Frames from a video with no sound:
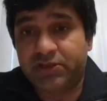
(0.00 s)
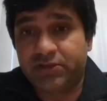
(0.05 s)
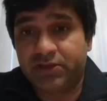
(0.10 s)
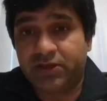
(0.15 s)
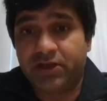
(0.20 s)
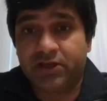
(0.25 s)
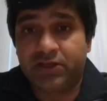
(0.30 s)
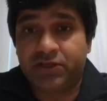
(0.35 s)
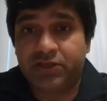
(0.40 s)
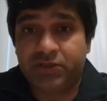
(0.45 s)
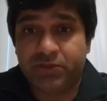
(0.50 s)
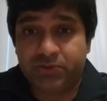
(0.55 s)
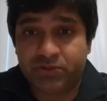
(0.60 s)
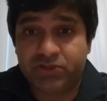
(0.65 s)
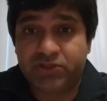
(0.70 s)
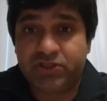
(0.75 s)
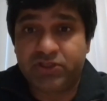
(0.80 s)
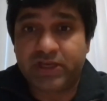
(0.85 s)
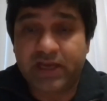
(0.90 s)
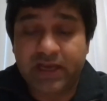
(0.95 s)
a
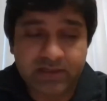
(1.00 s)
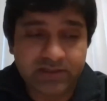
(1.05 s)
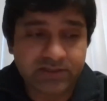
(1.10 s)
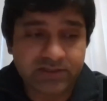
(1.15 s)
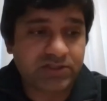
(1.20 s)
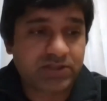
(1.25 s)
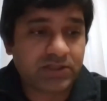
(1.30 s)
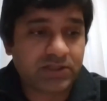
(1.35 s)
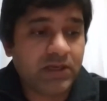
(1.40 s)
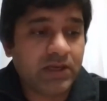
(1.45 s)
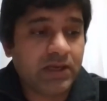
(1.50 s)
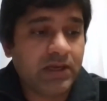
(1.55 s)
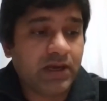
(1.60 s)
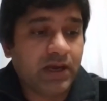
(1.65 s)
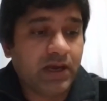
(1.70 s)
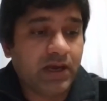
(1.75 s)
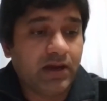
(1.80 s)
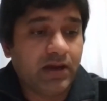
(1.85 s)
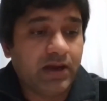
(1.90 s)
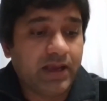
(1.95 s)
huge challenge
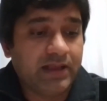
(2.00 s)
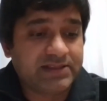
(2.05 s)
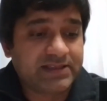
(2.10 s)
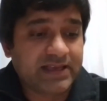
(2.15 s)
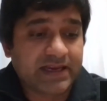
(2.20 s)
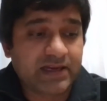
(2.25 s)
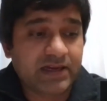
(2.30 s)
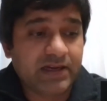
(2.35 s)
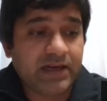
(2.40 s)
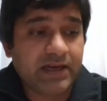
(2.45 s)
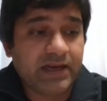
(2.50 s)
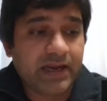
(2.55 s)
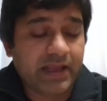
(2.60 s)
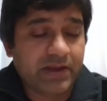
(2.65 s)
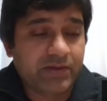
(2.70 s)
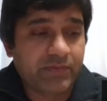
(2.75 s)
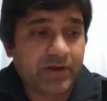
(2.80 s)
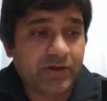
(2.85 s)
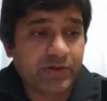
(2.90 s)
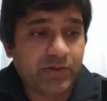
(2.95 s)
uh, and secondly, like
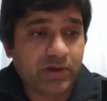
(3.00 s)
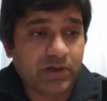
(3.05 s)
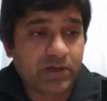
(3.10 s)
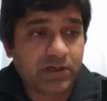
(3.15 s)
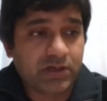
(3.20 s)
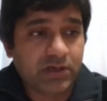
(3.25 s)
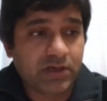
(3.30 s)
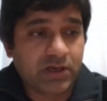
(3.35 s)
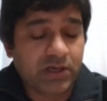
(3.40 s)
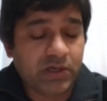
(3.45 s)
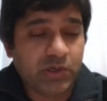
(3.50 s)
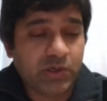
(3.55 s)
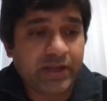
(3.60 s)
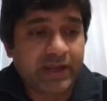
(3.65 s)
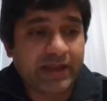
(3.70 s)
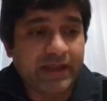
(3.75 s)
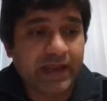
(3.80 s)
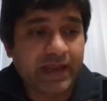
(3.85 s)
when you are uh, looking